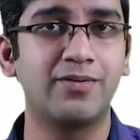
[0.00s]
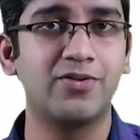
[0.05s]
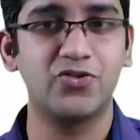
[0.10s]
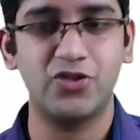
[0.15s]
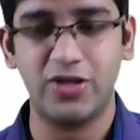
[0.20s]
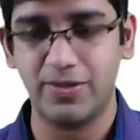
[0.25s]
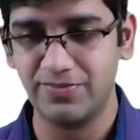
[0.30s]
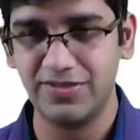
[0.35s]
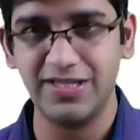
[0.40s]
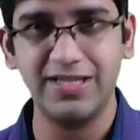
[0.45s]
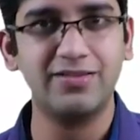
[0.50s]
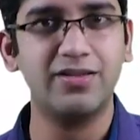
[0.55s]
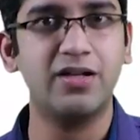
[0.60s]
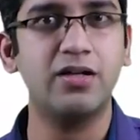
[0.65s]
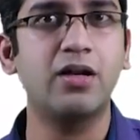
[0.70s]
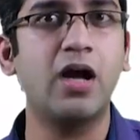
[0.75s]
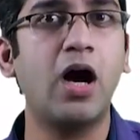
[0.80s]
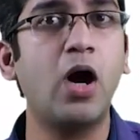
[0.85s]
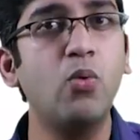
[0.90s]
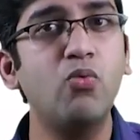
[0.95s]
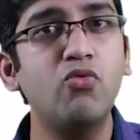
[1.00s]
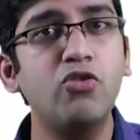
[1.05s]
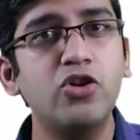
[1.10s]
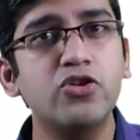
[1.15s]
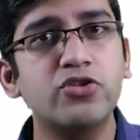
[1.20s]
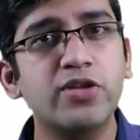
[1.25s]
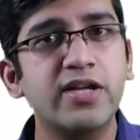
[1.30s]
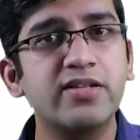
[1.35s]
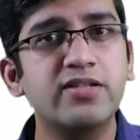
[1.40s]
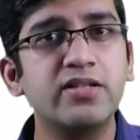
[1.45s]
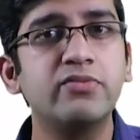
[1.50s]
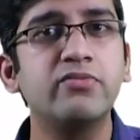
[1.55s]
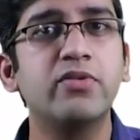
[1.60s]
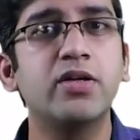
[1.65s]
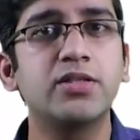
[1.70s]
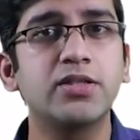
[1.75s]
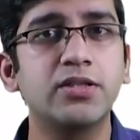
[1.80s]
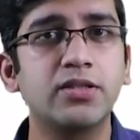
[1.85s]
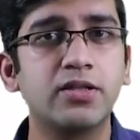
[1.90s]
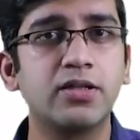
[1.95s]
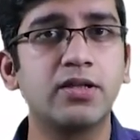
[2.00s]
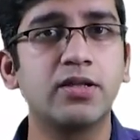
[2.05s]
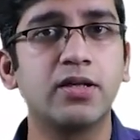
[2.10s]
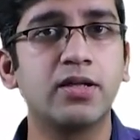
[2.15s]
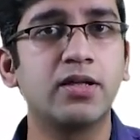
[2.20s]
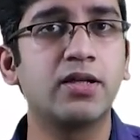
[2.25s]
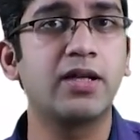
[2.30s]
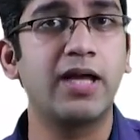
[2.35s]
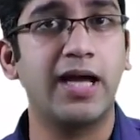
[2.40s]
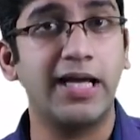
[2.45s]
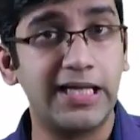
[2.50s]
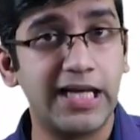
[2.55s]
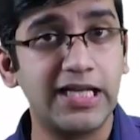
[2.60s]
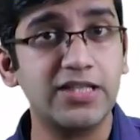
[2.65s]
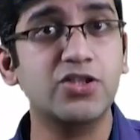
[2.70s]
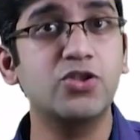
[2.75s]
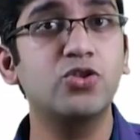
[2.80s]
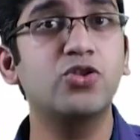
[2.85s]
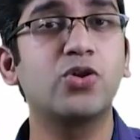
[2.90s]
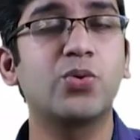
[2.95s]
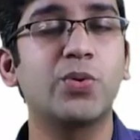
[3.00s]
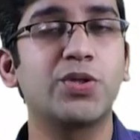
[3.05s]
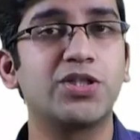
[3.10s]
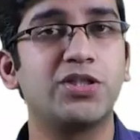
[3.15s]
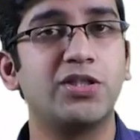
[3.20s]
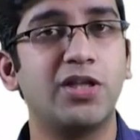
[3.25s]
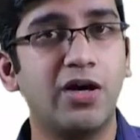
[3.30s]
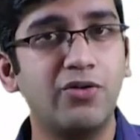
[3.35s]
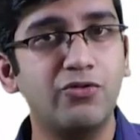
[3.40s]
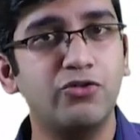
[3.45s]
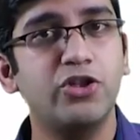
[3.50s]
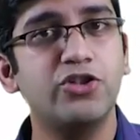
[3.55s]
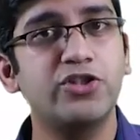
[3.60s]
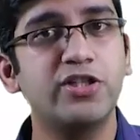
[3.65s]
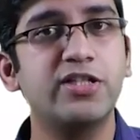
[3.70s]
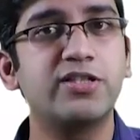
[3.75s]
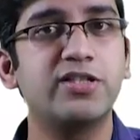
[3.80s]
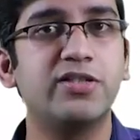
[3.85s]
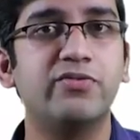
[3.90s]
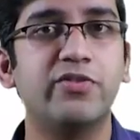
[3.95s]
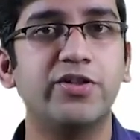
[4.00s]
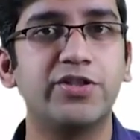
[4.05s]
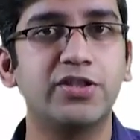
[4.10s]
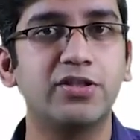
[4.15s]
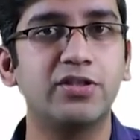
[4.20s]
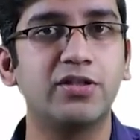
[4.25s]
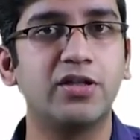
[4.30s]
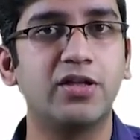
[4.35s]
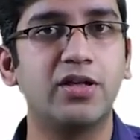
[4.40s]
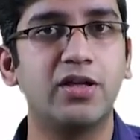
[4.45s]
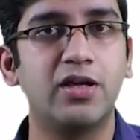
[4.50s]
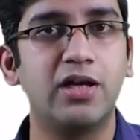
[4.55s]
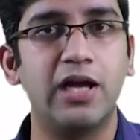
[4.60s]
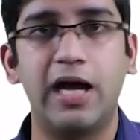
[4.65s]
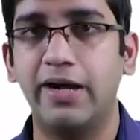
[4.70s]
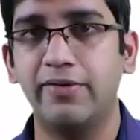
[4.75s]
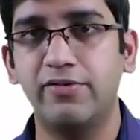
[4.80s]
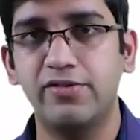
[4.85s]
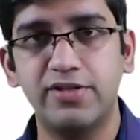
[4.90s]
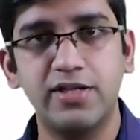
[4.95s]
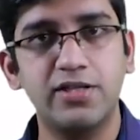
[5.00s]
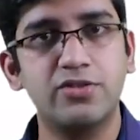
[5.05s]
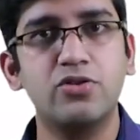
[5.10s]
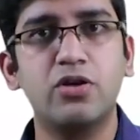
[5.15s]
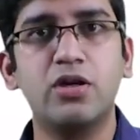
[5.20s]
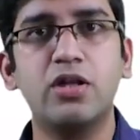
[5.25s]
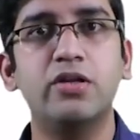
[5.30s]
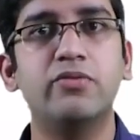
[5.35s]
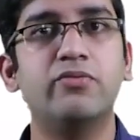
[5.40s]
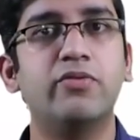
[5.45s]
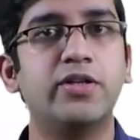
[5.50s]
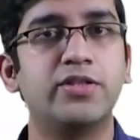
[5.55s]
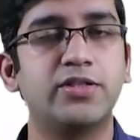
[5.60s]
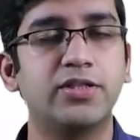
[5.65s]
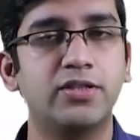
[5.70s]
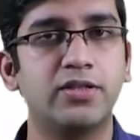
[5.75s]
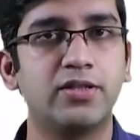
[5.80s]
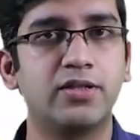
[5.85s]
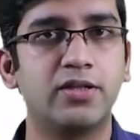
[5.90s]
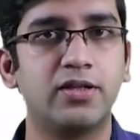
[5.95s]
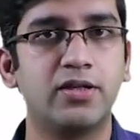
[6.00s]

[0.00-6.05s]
So I'm saying that how will you say it's invasion? I'll ask you the question, how will you say it's invasion? I will say it's not an invasion.